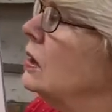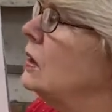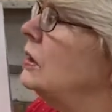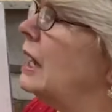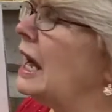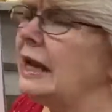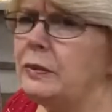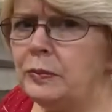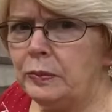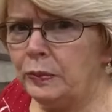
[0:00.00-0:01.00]
Could
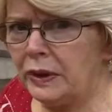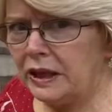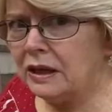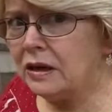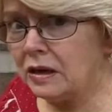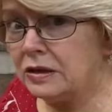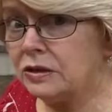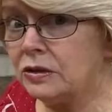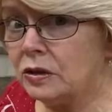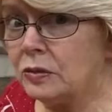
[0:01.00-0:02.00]
I peek
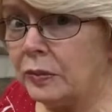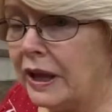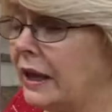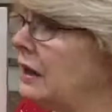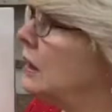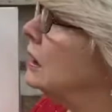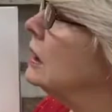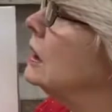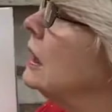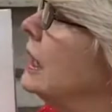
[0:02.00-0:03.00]
under your bed?
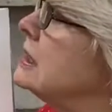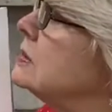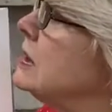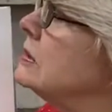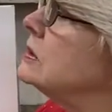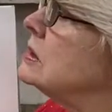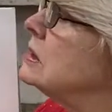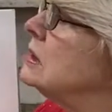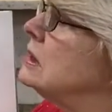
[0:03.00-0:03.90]
asked Mouse.